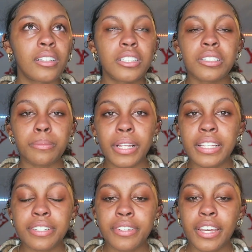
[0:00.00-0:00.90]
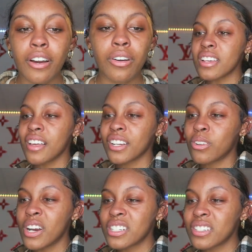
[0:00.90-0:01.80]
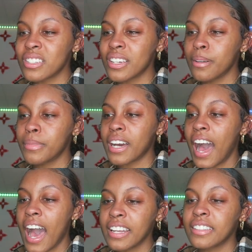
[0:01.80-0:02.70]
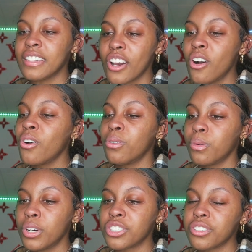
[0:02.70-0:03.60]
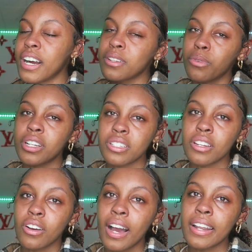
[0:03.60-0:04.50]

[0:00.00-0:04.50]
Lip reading: Christian playlist video. There's other questions here, but I know what you guys wanted to